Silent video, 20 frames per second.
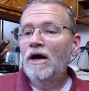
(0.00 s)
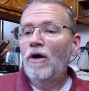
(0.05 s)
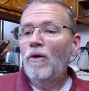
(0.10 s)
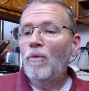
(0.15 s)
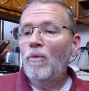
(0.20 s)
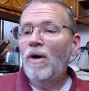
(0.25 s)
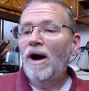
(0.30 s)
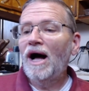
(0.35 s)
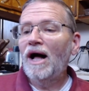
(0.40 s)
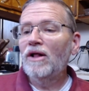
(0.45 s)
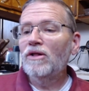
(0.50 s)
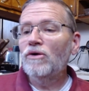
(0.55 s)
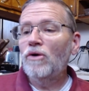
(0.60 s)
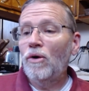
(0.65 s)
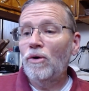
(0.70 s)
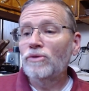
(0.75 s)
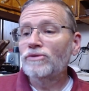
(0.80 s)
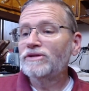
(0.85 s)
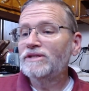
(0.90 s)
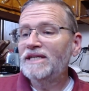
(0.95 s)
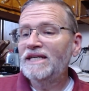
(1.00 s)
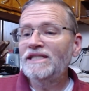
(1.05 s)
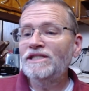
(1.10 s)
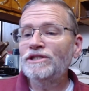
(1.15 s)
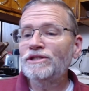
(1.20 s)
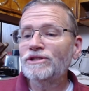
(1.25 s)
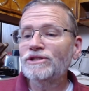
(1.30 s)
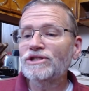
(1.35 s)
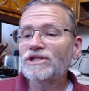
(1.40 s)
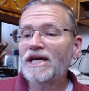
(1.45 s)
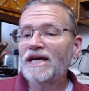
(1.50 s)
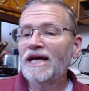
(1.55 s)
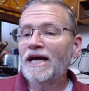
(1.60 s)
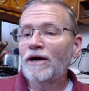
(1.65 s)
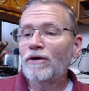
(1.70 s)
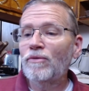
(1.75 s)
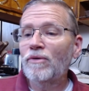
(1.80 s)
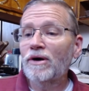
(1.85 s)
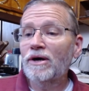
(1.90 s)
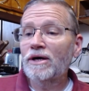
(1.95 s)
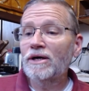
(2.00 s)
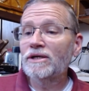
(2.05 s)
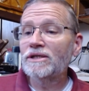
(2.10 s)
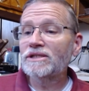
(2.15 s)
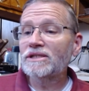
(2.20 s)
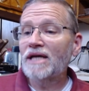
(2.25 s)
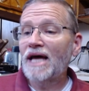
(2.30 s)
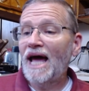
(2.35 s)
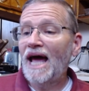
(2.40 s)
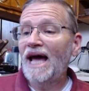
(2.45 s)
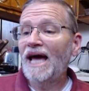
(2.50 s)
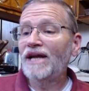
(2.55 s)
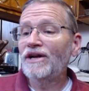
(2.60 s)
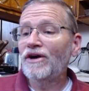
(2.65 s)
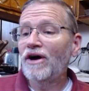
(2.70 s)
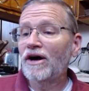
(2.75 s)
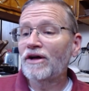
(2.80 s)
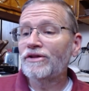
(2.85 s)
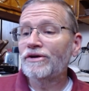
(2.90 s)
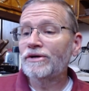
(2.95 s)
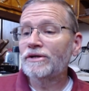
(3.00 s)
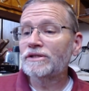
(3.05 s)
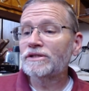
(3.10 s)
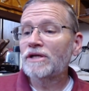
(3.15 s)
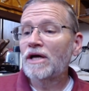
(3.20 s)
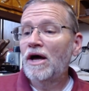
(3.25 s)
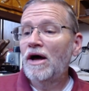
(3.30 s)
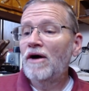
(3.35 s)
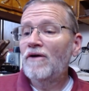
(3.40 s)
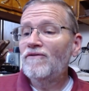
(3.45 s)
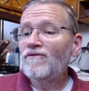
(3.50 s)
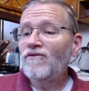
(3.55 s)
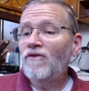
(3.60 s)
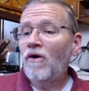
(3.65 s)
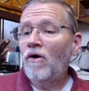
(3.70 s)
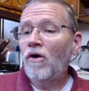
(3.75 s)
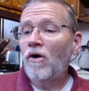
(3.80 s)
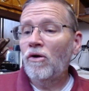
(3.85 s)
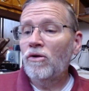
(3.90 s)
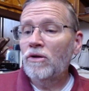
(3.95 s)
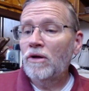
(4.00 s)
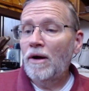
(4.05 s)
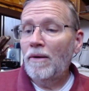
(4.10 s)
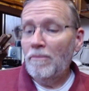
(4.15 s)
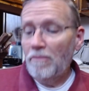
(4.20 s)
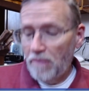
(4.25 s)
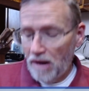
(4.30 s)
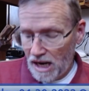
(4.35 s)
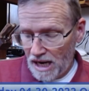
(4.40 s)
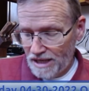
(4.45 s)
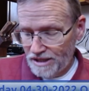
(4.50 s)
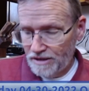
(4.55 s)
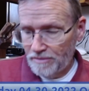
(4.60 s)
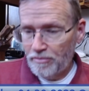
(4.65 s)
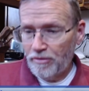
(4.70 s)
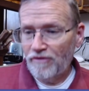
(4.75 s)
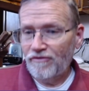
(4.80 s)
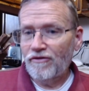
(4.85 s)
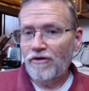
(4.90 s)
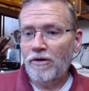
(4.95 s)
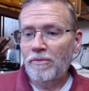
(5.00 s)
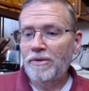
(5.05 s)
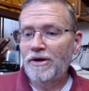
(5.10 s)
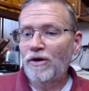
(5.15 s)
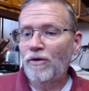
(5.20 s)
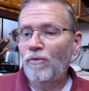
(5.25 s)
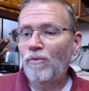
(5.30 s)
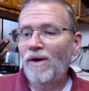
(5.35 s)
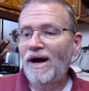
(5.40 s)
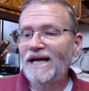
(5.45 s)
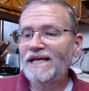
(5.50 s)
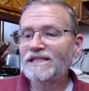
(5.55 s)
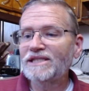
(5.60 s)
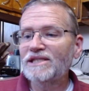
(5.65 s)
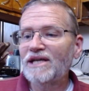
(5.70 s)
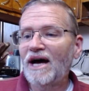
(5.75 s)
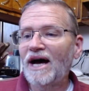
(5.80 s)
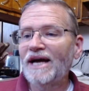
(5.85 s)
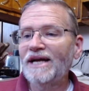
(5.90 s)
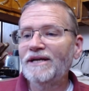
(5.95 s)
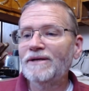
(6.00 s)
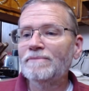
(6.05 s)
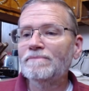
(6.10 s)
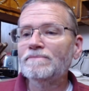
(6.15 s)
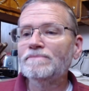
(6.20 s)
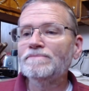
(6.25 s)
while old teachers, daycare workers, and others fall by the proverbial wayside